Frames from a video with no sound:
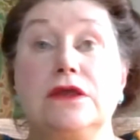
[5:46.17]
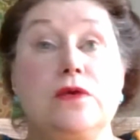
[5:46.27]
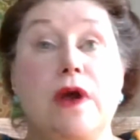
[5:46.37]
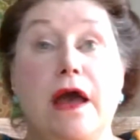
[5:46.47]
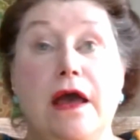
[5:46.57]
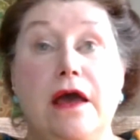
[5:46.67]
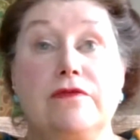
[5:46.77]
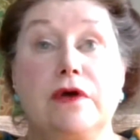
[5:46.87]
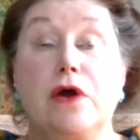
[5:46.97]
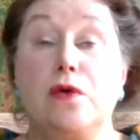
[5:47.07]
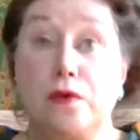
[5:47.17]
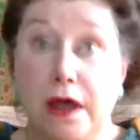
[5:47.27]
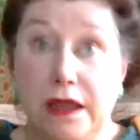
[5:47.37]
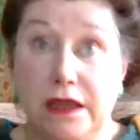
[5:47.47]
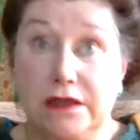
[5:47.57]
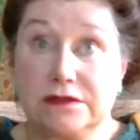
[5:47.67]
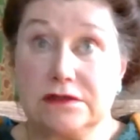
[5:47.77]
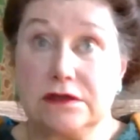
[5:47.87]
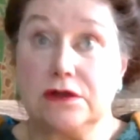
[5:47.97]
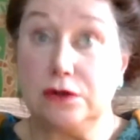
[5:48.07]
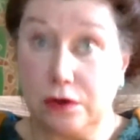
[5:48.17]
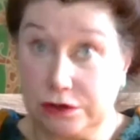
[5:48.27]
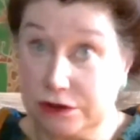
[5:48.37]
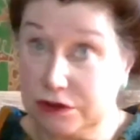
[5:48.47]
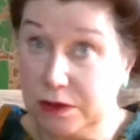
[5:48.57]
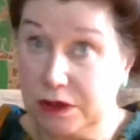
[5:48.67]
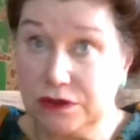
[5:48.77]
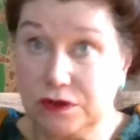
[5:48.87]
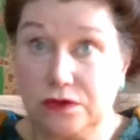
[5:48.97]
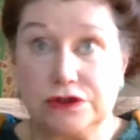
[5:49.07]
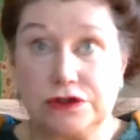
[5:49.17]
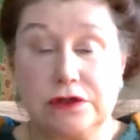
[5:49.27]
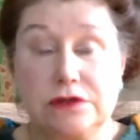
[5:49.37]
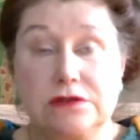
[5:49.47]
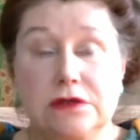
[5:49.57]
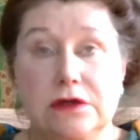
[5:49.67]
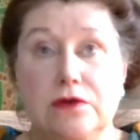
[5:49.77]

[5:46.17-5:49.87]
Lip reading: You have a right not to be tortured